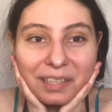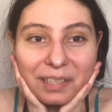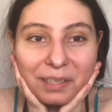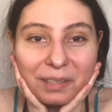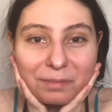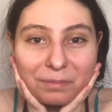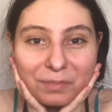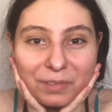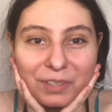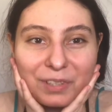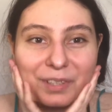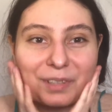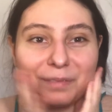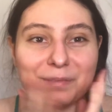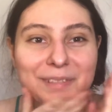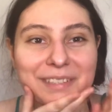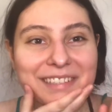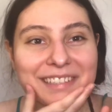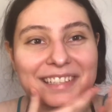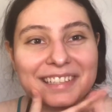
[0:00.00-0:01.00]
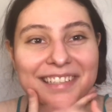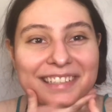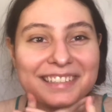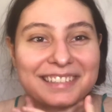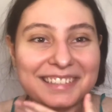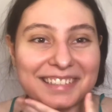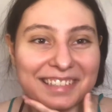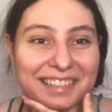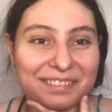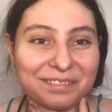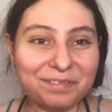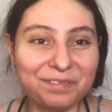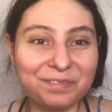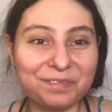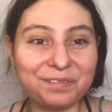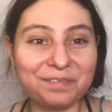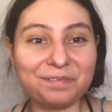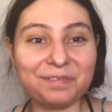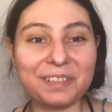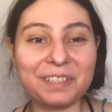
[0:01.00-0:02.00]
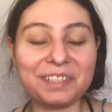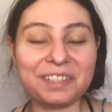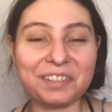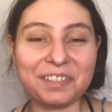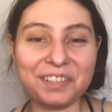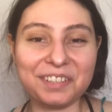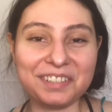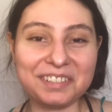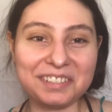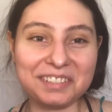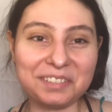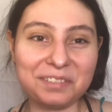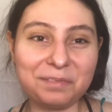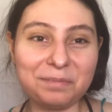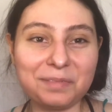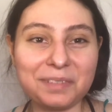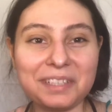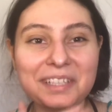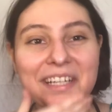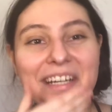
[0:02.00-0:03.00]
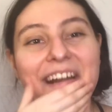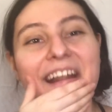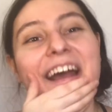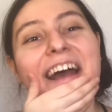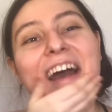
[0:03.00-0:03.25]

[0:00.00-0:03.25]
I'm traumatized. My heart is so beating